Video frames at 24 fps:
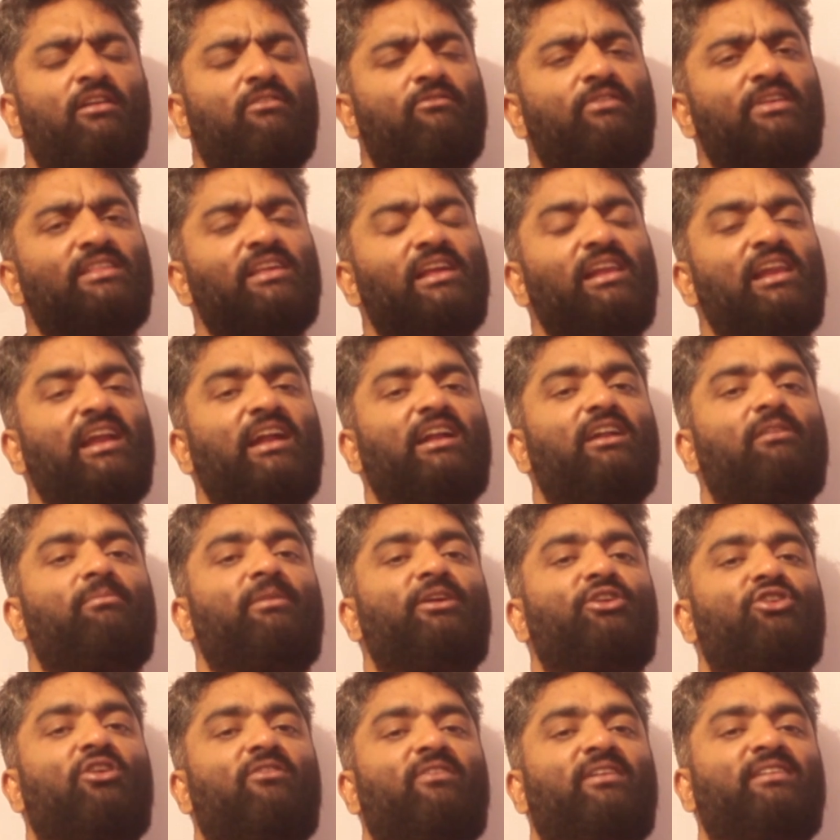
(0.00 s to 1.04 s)
with a little
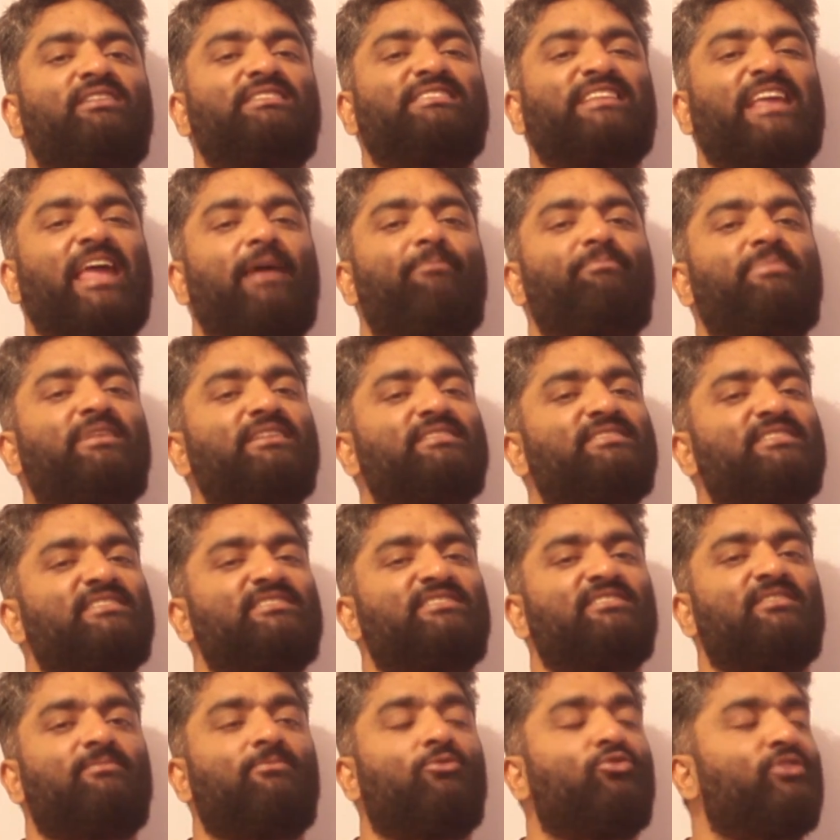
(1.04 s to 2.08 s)
bit of a
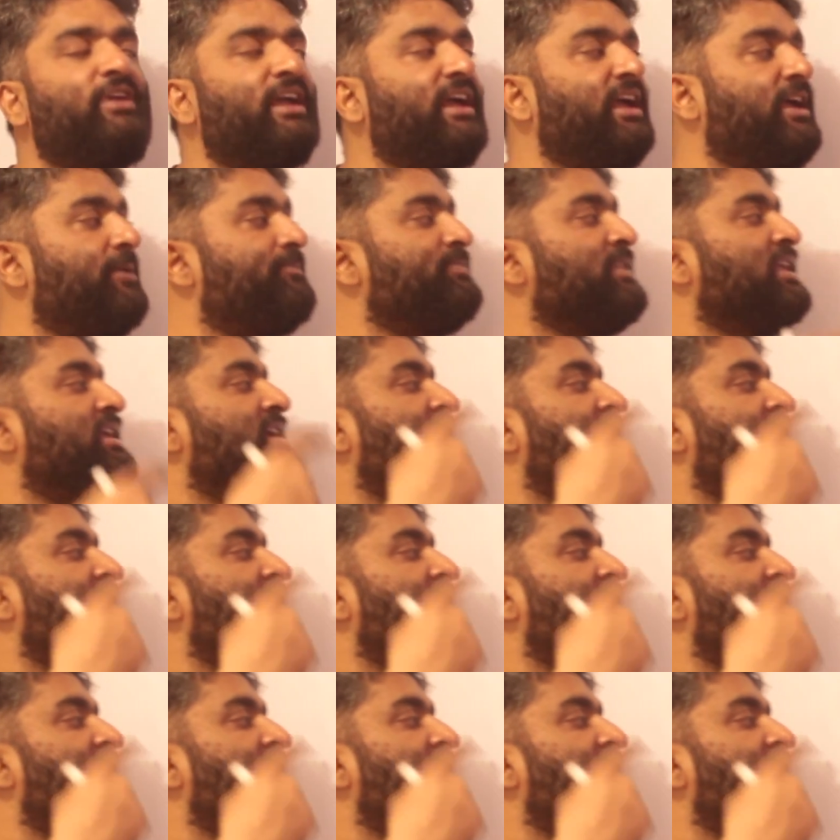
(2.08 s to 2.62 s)
skepticism, okay?